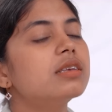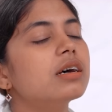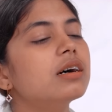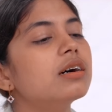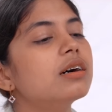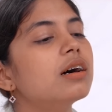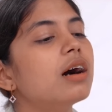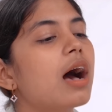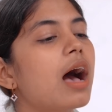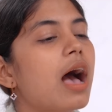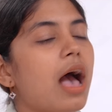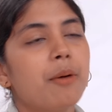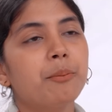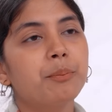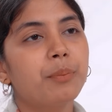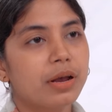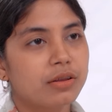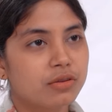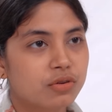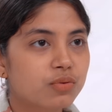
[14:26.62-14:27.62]
Sir, I'm
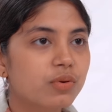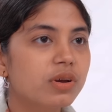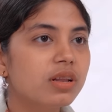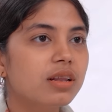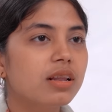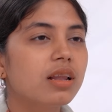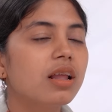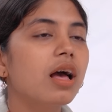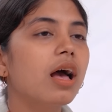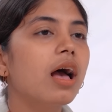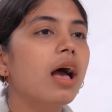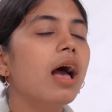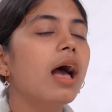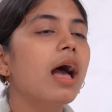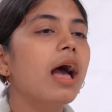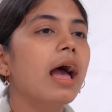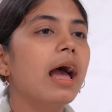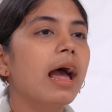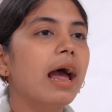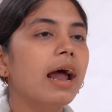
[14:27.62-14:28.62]
punctual
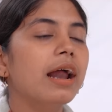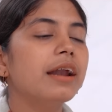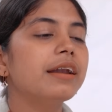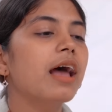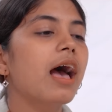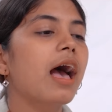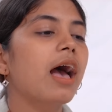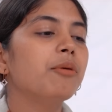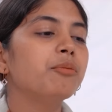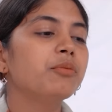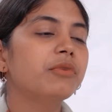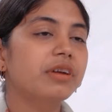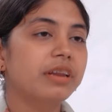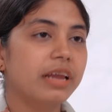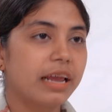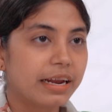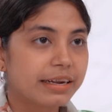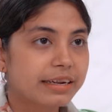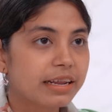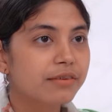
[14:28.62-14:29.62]
and I'm
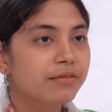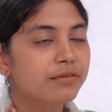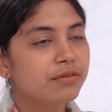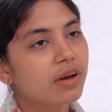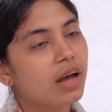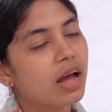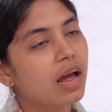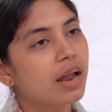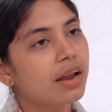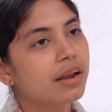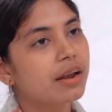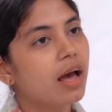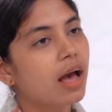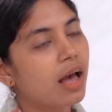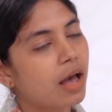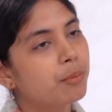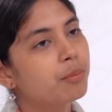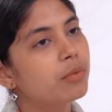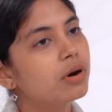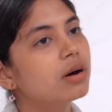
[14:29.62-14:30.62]
creative and
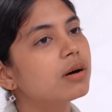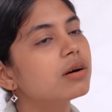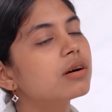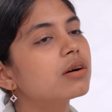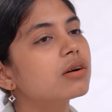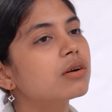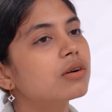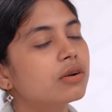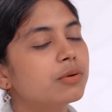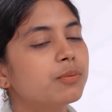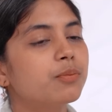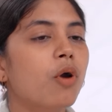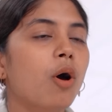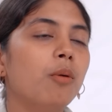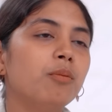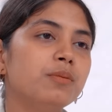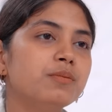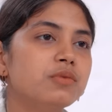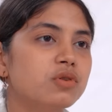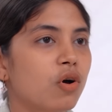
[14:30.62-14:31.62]
I'm a good
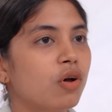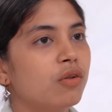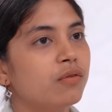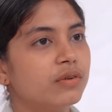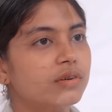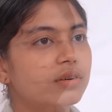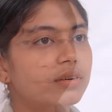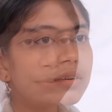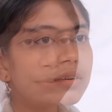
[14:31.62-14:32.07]
problem solver.